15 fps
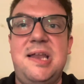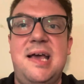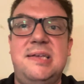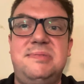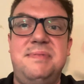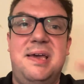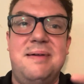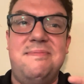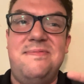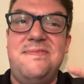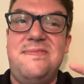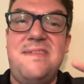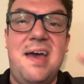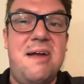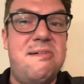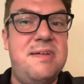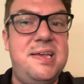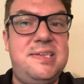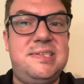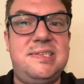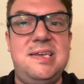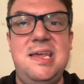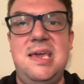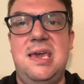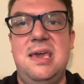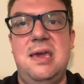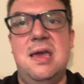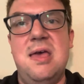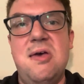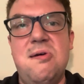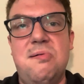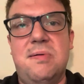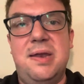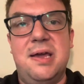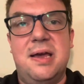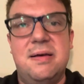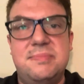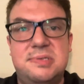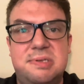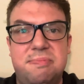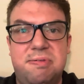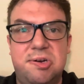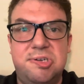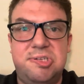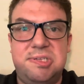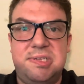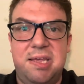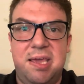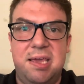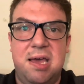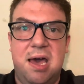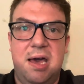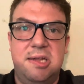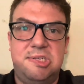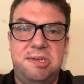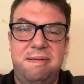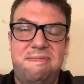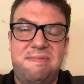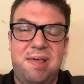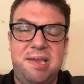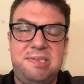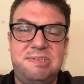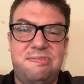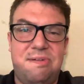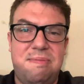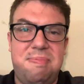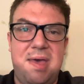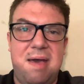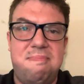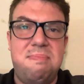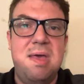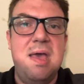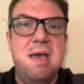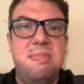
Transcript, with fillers: has become very sneaky when it comes to purchasing uh, cheap flights from them.